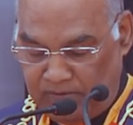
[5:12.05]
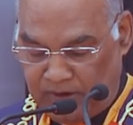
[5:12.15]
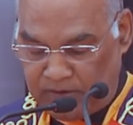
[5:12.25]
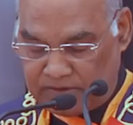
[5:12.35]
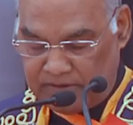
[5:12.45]

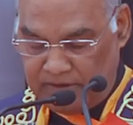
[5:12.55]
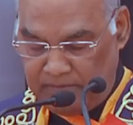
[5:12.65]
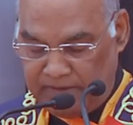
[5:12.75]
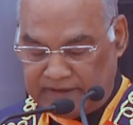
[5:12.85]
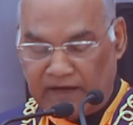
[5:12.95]
about
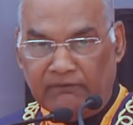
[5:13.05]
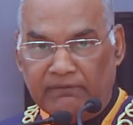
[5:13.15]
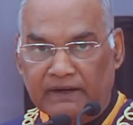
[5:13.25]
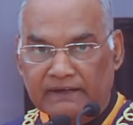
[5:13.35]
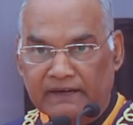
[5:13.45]
with
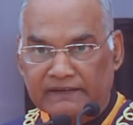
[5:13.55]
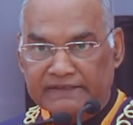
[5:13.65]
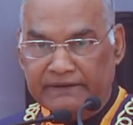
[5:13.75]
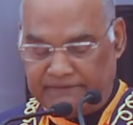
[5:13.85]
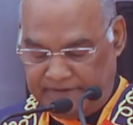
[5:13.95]
comfort and
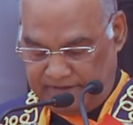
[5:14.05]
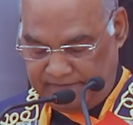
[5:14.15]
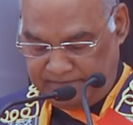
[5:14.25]
safety.